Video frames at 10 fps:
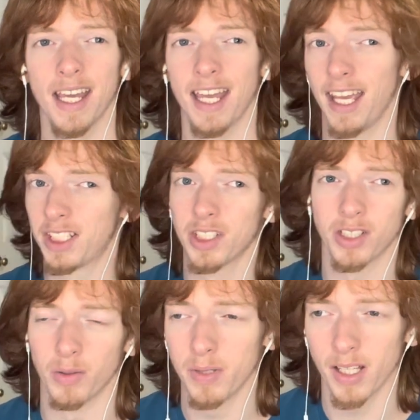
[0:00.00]
it's just
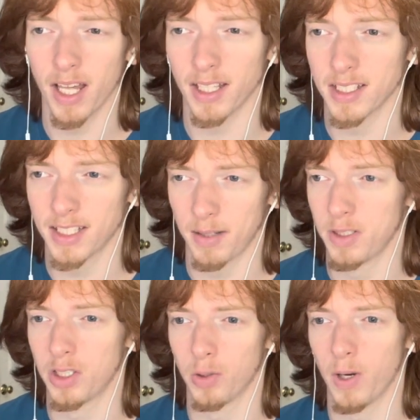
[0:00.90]
going to be like the same
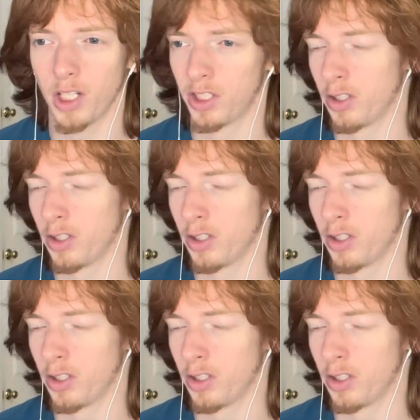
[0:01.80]
situation.